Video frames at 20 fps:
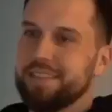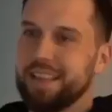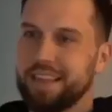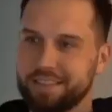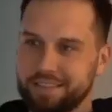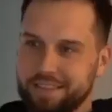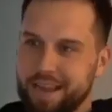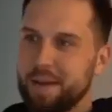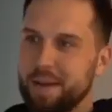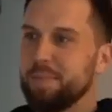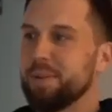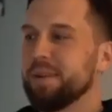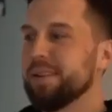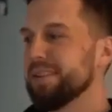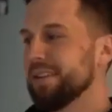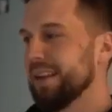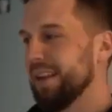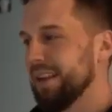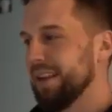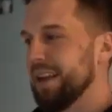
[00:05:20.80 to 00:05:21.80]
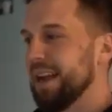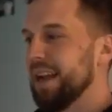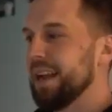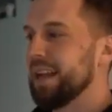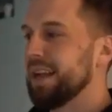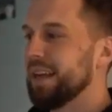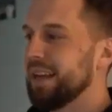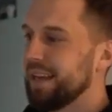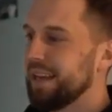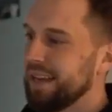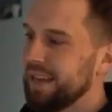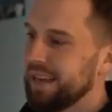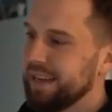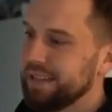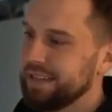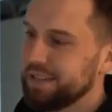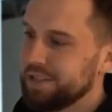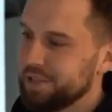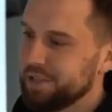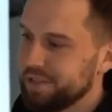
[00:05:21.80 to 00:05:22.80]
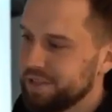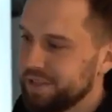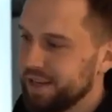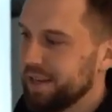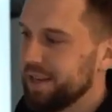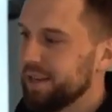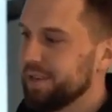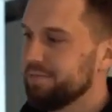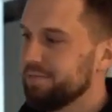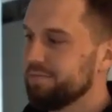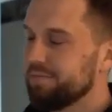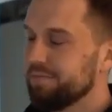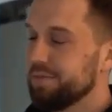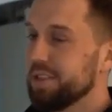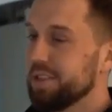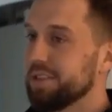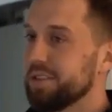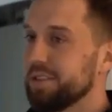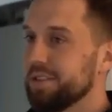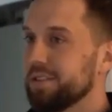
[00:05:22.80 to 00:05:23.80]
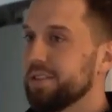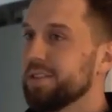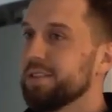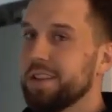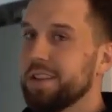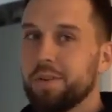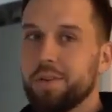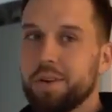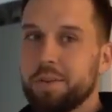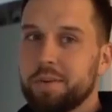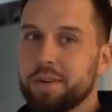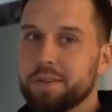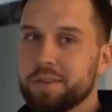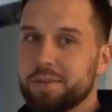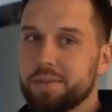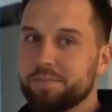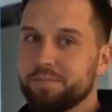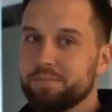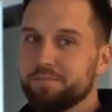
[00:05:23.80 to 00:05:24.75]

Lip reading: Things happen, yada, yada. Let's just say she's going to prison.